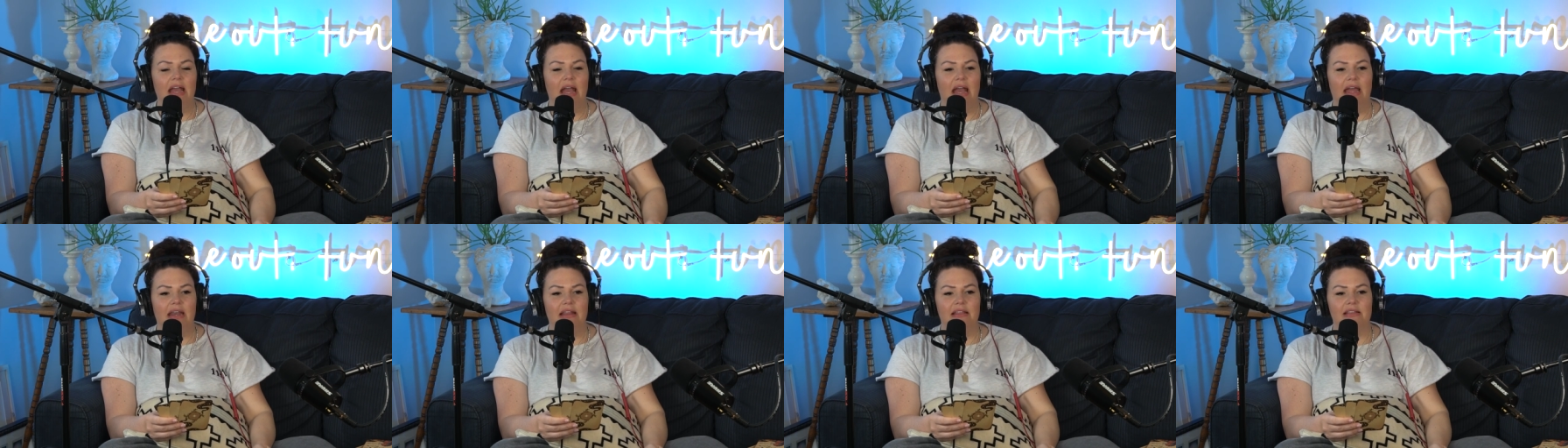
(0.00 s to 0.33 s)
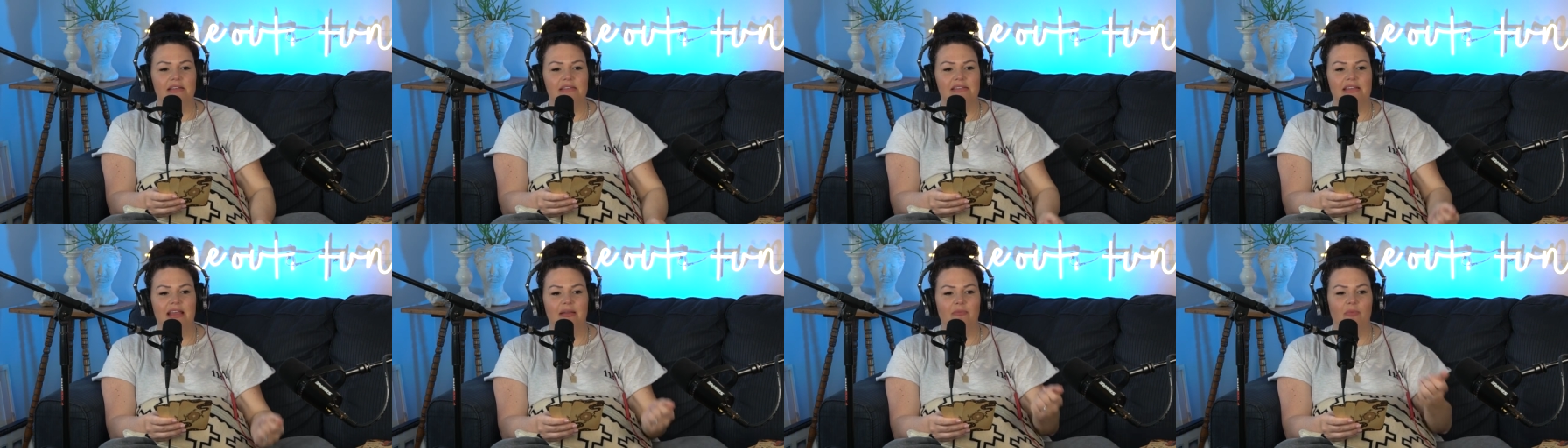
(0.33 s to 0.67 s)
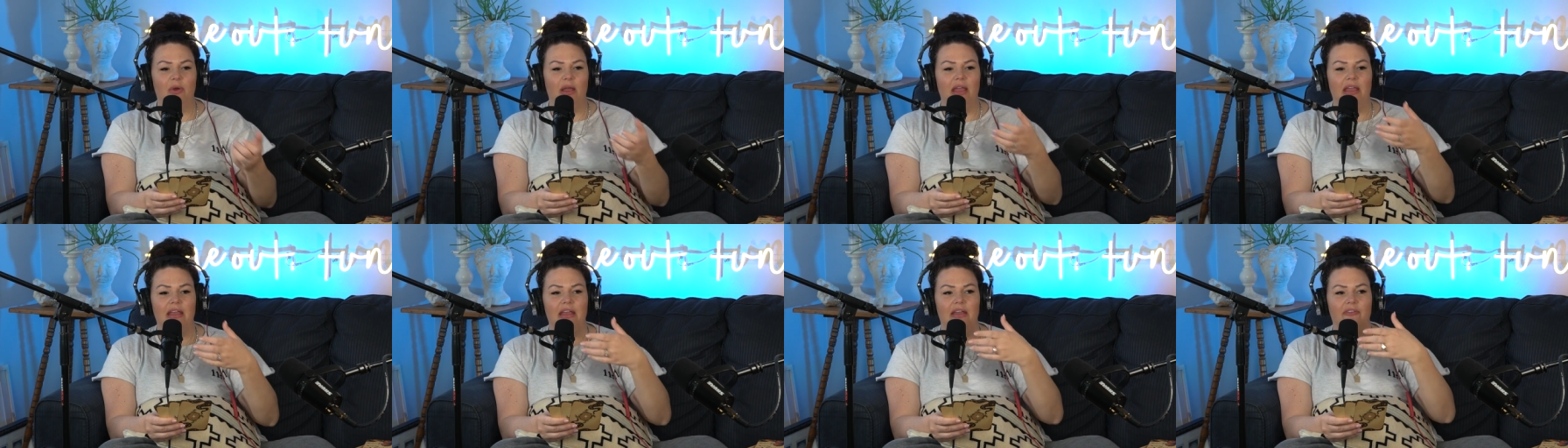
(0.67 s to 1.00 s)
And in the same
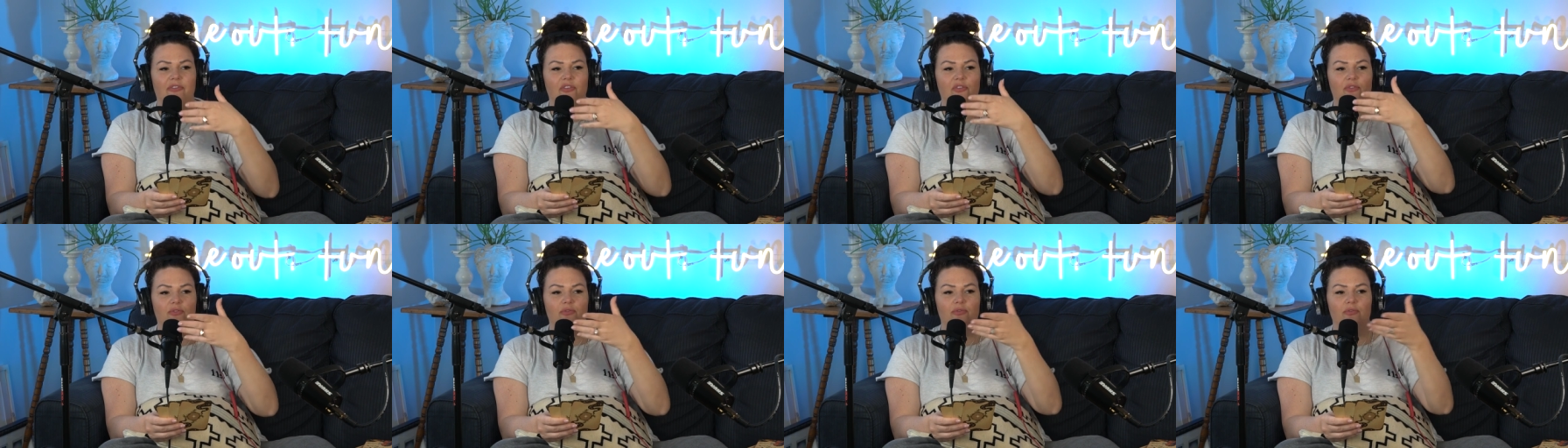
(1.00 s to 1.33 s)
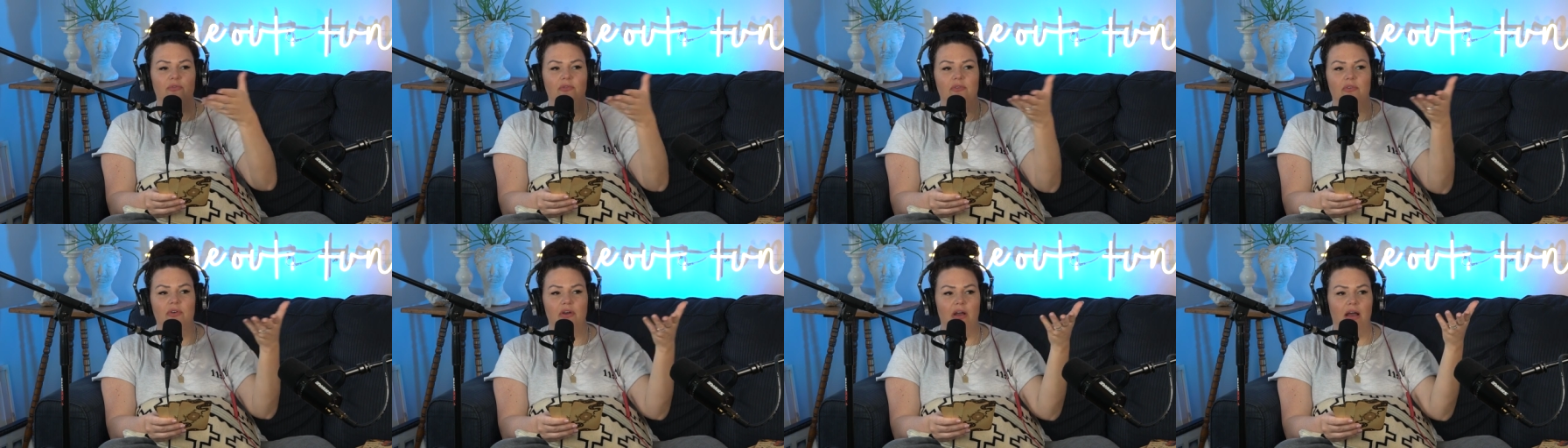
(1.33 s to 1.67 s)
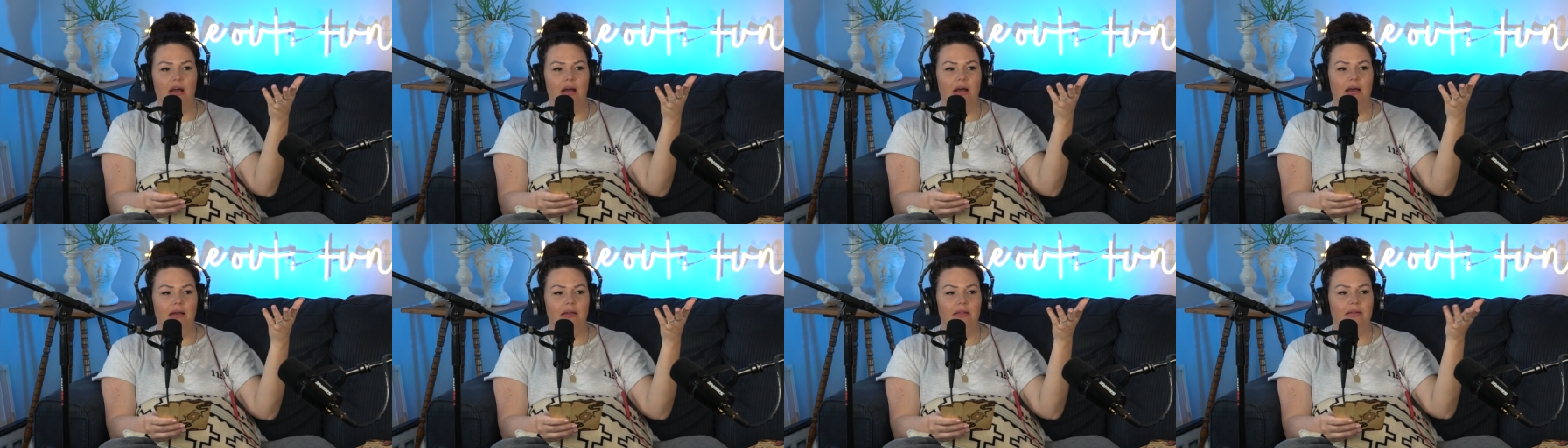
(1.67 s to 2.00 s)
way, if you
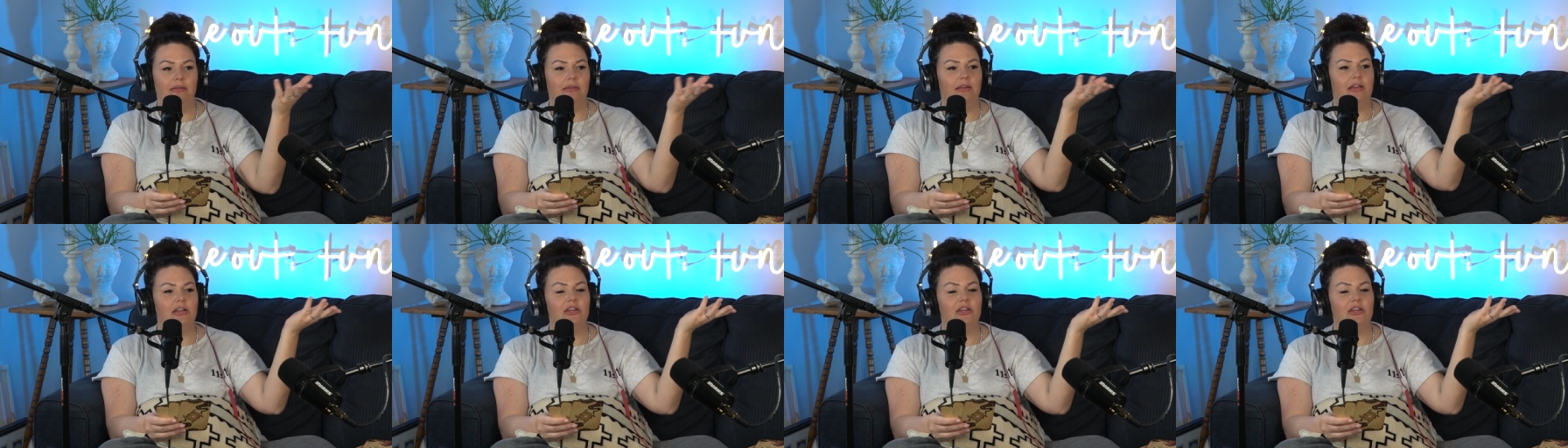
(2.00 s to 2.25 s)
uh,